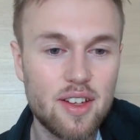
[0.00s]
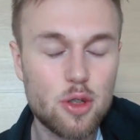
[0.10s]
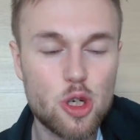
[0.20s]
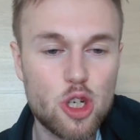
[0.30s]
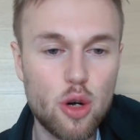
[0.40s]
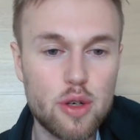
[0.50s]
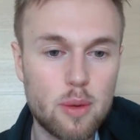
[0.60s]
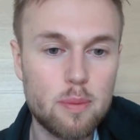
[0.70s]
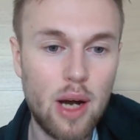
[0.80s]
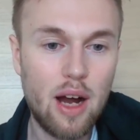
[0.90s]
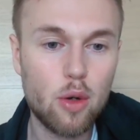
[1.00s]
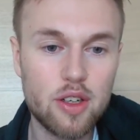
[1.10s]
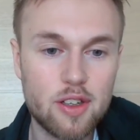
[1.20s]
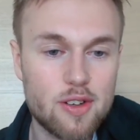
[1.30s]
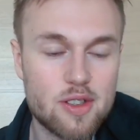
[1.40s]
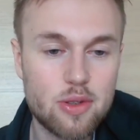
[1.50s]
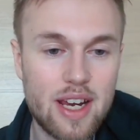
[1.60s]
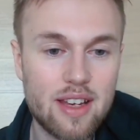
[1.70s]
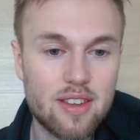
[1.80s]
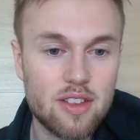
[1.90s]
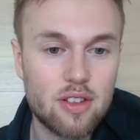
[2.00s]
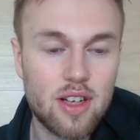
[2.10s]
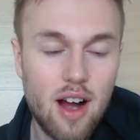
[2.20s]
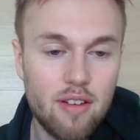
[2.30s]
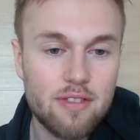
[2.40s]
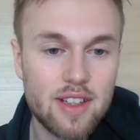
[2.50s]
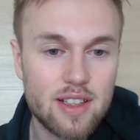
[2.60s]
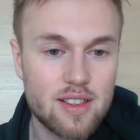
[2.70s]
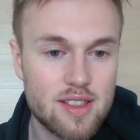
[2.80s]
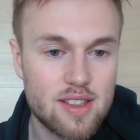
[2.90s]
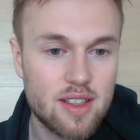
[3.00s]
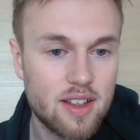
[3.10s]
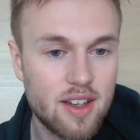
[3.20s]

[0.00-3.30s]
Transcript: to show your power and your strength and your confidence.